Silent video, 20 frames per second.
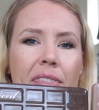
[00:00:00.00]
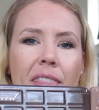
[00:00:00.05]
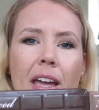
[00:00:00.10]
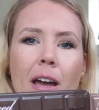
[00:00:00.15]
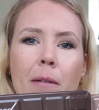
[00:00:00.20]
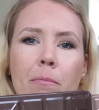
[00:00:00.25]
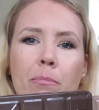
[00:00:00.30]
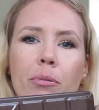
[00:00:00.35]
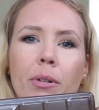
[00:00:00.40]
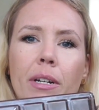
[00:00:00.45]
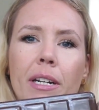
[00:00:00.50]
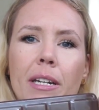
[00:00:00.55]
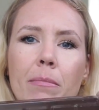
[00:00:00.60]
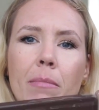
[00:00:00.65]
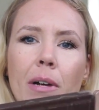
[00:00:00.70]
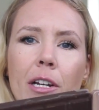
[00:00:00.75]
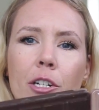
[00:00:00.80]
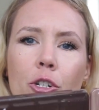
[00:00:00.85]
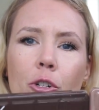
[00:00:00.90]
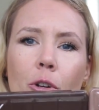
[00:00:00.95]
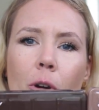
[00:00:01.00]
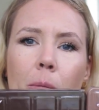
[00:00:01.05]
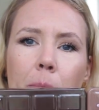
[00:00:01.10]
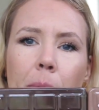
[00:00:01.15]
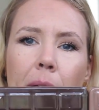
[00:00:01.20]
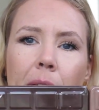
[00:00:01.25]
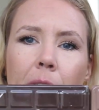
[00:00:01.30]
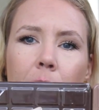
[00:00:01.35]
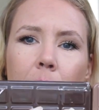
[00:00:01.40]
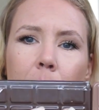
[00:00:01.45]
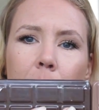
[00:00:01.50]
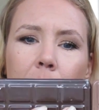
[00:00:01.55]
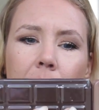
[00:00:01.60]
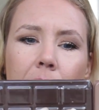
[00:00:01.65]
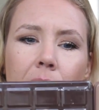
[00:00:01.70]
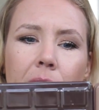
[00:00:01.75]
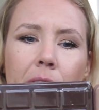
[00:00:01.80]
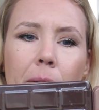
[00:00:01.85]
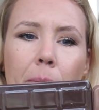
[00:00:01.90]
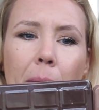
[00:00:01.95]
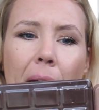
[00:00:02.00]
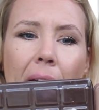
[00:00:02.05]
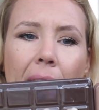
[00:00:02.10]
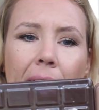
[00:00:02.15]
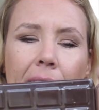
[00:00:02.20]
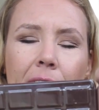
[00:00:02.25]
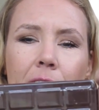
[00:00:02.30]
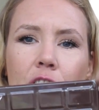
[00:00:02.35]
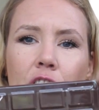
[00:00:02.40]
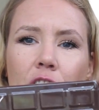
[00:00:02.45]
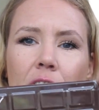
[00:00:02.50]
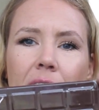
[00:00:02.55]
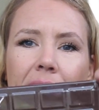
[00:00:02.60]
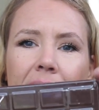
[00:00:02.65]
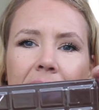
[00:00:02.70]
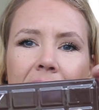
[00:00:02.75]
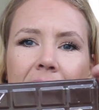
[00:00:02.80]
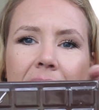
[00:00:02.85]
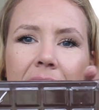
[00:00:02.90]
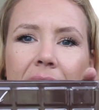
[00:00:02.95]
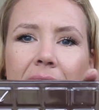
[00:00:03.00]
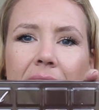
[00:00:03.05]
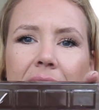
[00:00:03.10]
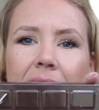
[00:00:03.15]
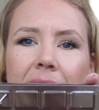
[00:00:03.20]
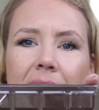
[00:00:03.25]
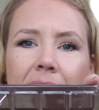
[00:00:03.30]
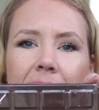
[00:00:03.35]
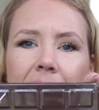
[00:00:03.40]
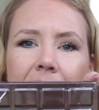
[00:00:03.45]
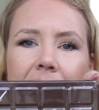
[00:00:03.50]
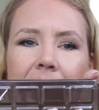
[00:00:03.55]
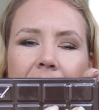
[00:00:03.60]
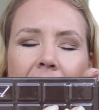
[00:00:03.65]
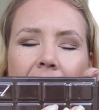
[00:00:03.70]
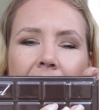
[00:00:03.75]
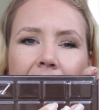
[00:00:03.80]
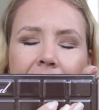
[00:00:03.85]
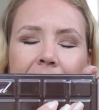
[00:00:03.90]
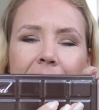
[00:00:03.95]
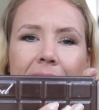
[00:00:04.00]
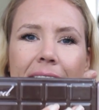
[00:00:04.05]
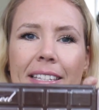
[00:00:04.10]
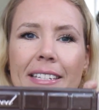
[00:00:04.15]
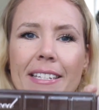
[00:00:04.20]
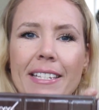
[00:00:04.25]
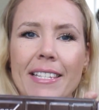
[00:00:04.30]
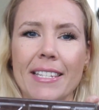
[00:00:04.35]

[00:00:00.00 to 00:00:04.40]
They are pretty much comparable. The packaging is exactly the